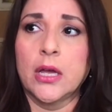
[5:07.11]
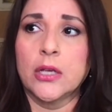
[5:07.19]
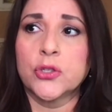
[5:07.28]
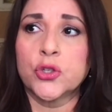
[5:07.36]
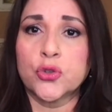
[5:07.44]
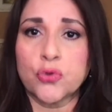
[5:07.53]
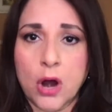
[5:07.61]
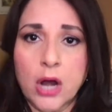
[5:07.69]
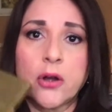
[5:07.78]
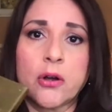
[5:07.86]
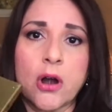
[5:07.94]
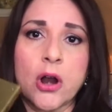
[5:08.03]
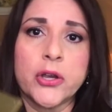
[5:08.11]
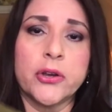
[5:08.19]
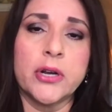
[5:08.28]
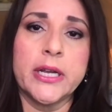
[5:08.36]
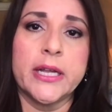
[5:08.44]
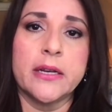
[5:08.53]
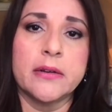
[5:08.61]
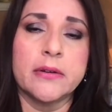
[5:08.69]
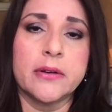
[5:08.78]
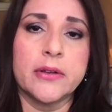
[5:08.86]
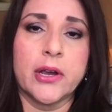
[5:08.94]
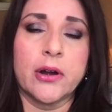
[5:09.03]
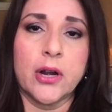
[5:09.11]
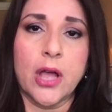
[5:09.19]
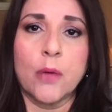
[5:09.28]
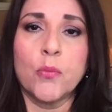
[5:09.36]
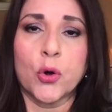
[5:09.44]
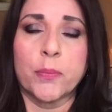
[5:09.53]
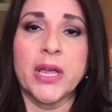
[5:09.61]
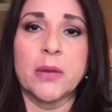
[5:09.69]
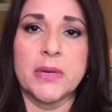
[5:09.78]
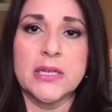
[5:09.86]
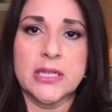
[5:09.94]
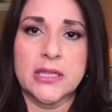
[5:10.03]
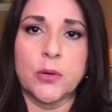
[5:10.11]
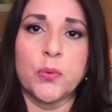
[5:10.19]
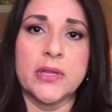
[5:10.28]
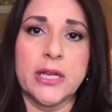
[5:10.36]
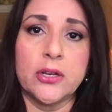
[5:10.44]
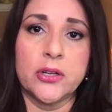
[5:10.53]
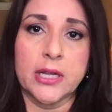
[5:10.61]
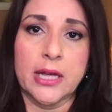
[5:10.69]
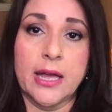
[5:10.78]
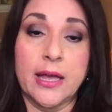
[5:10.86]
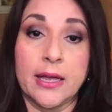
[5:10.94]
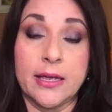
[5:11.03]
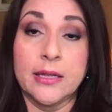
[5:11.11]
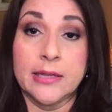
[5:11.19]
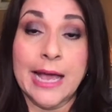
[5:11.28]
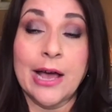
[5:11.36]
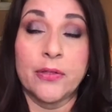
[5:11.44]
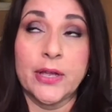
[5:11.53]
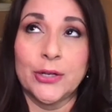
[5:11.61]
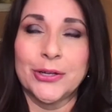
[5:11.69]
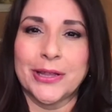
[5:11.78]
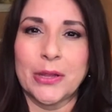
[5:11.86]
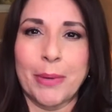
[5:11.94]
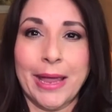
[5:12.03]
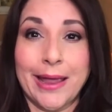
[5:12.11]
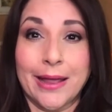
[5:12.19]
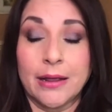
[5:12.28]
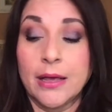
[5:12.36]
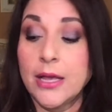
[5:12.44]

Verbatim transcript: stronger on your lid they're a lot more pigmented than when they look at, at how they look in the pan.